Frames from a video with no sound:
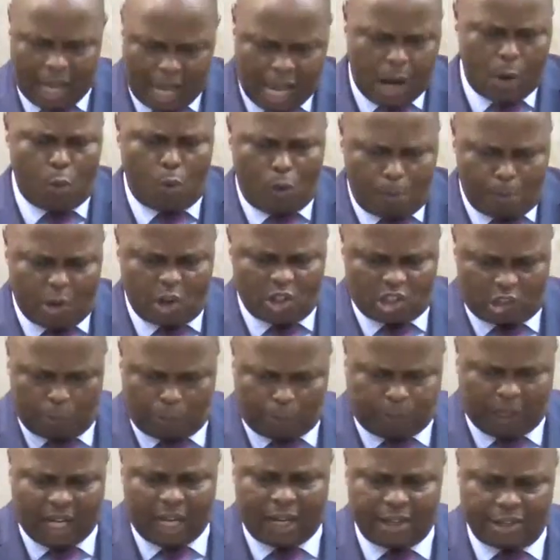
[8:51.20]
I will
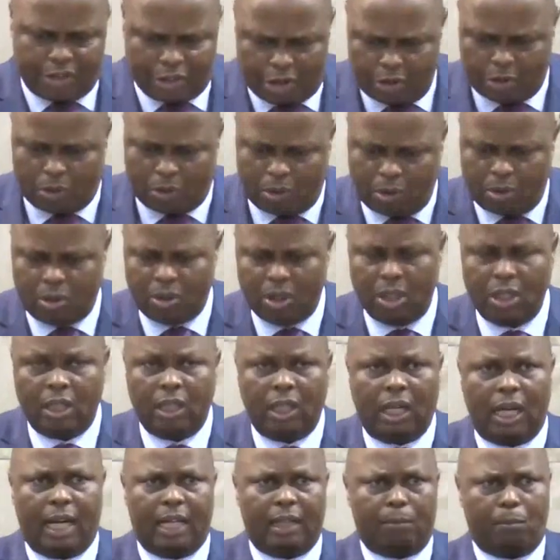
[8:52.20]
multiply you
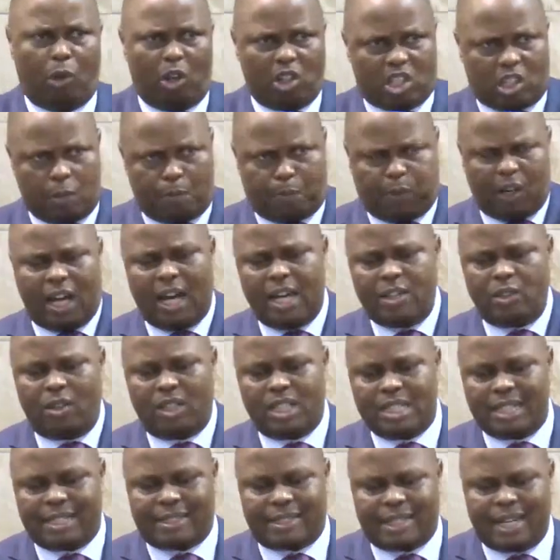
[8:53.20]
and multiply your
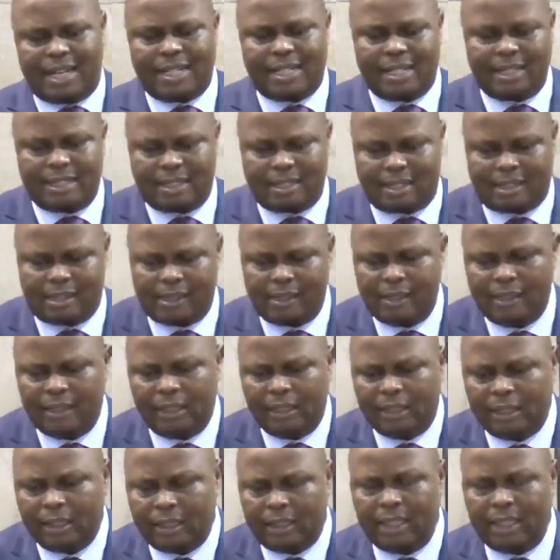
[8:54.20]
descendants.